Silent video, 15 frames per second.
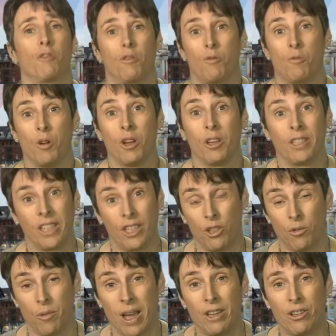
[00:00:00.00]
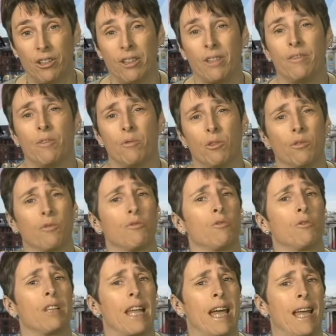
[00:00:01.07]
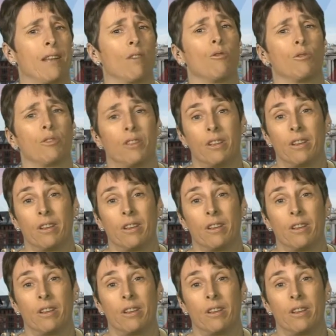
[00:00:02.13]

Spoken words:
lot worse situation if it wasn't for all the landlords